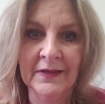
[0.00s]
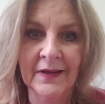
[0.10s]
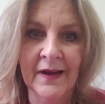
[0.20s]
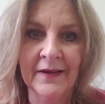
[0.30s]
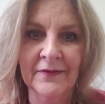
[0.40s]

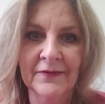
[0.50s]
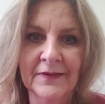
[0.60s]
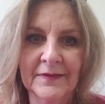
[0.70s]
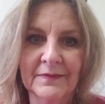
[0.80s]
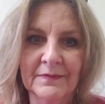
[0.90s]
life,
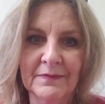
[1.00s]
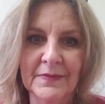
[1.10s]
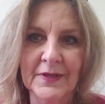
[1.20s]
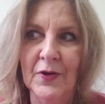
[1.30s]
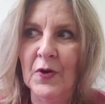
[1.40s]

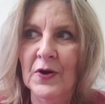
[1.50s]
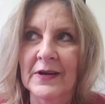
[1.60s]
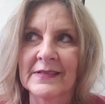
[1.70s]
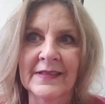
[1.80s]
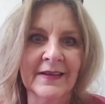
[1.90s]
but the
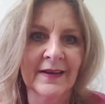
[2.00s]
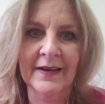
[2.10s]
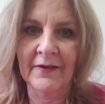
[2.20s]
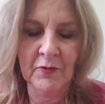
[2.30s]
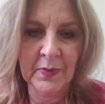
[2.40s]
hardest thing
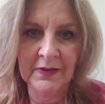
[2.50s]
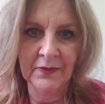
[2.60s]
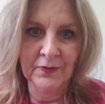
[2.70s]
I'd ever been